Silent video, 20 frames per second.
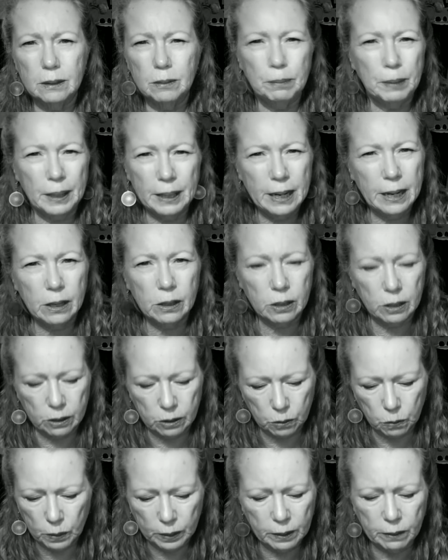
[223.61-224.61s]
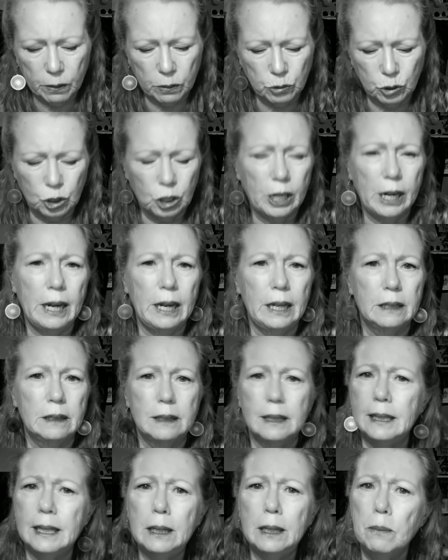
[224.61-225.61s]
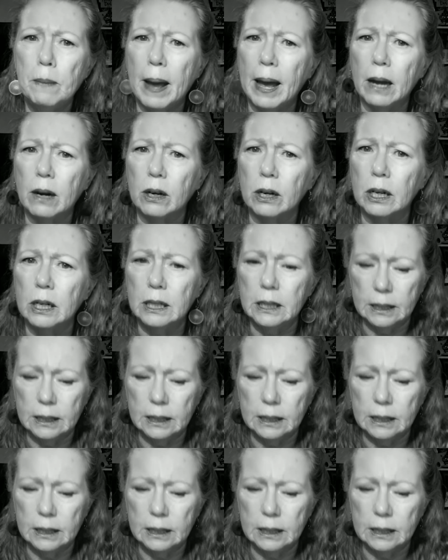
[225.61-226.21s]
Panera or one of those chains, it didn't matter.